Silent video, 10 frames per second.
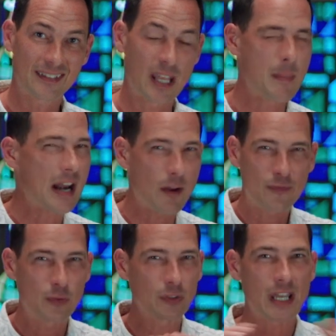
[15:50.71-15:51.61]
They may not
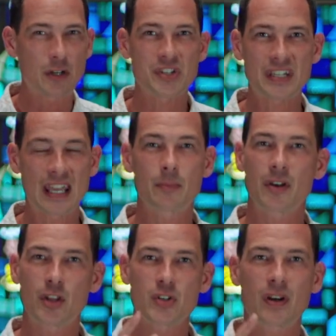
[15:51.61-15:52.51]
fully understand it,
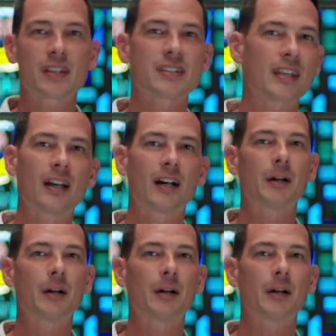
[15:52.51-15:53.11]
but they're trying to say,